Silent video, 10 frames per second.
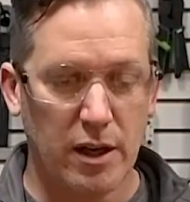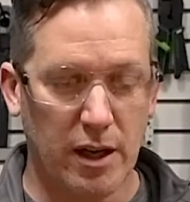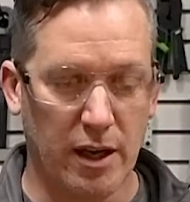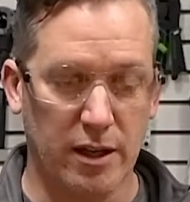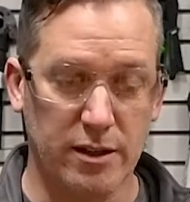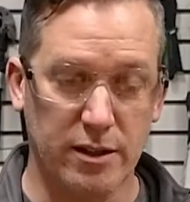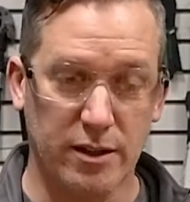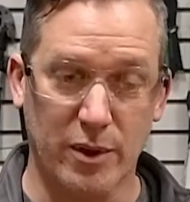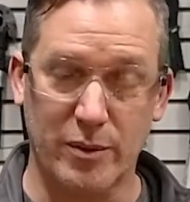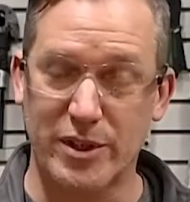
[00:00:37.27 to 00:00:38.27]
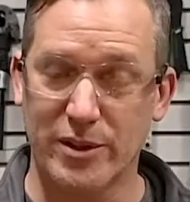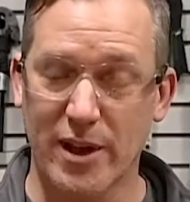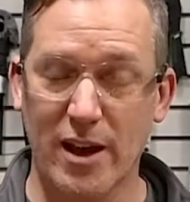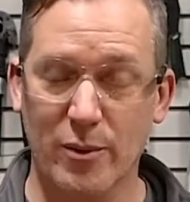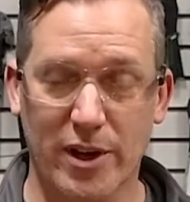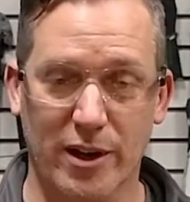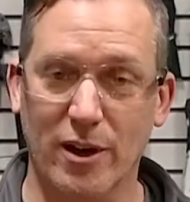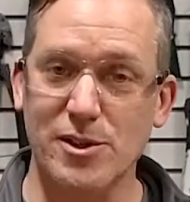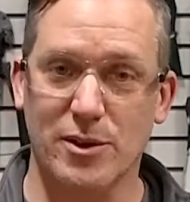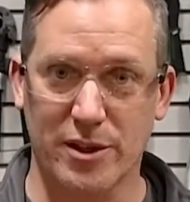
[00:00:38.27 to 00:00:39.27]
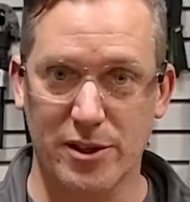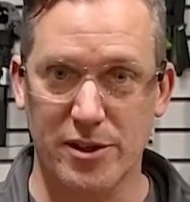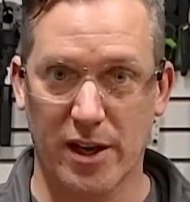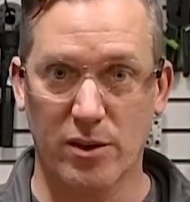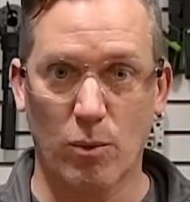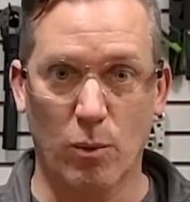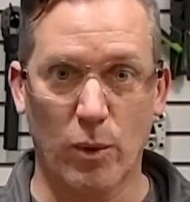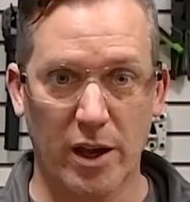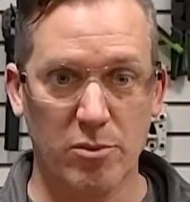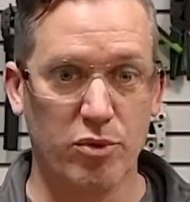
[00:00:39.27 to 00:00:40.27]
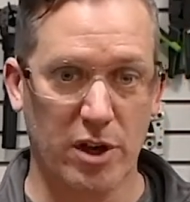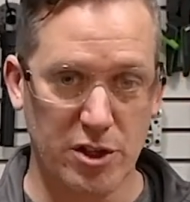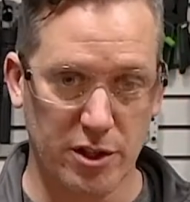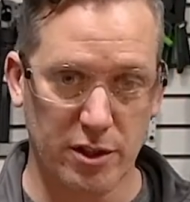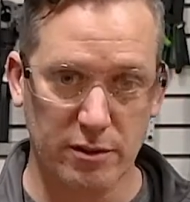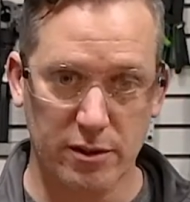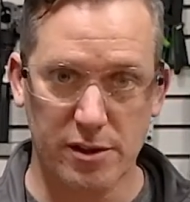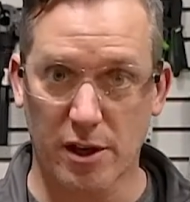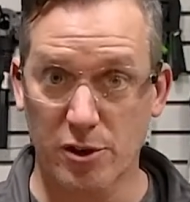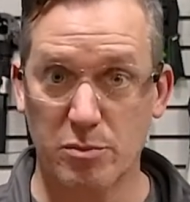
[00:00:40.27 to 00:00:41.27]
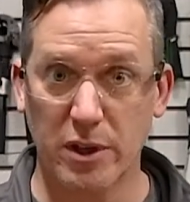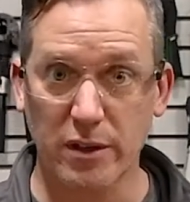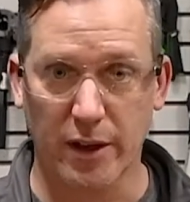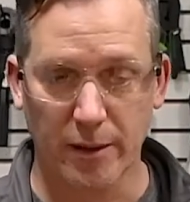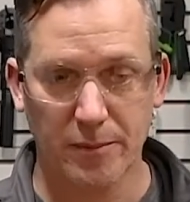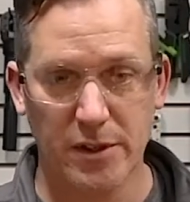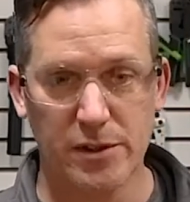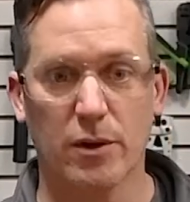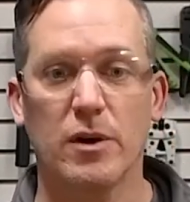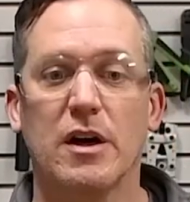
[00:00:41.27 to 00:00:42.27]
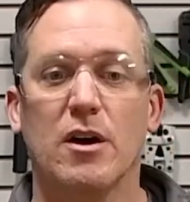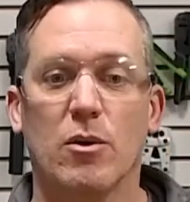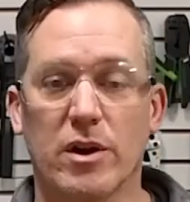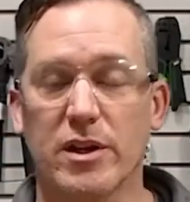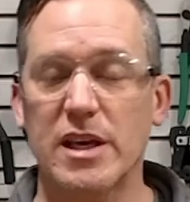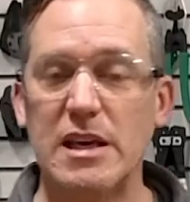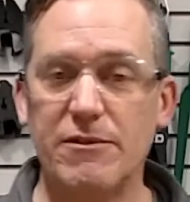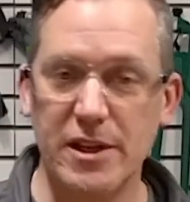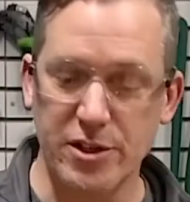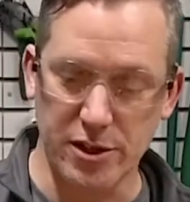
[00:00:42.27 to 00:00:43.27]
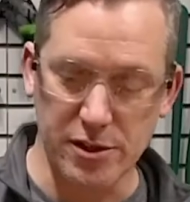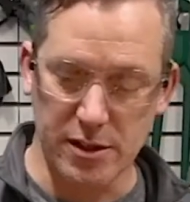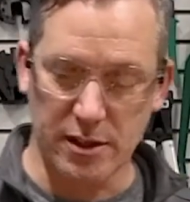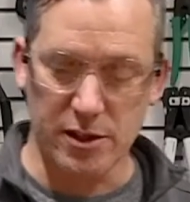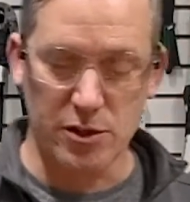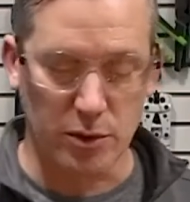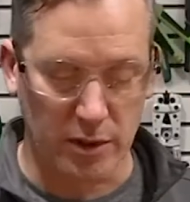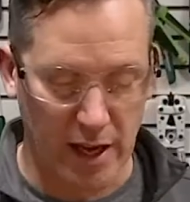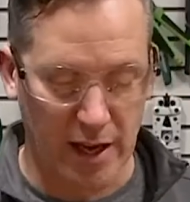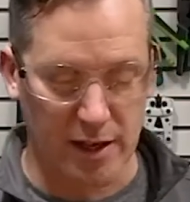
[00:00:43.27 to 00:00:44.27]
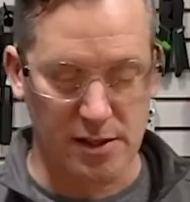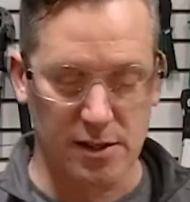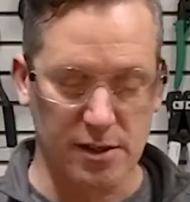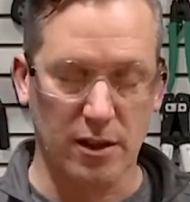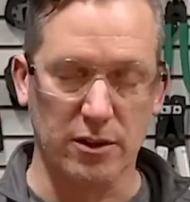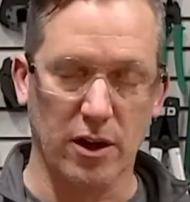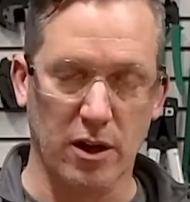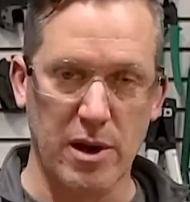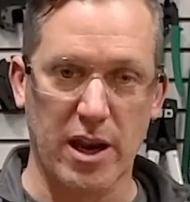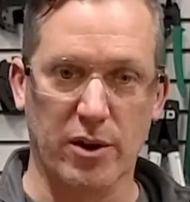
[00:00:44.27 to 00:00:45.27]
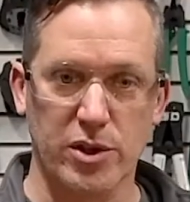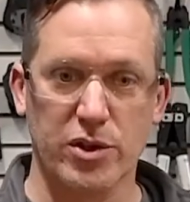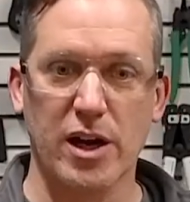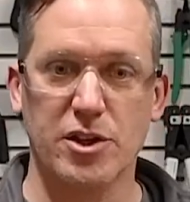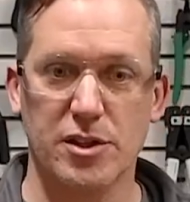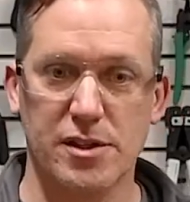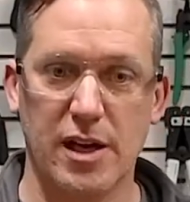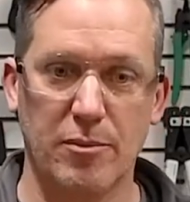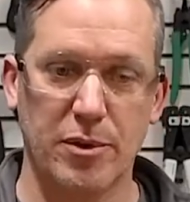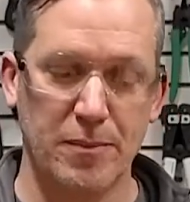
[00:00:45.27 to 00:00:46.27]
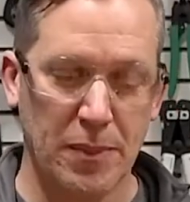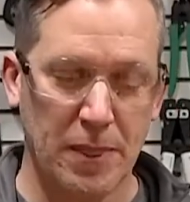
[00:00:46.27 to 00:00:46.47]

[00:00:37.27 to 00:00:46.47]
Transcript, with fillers: And when we do that, we can also understand when pressure starts building. So one of the key features that this tool has, it's called automatic retraction stop.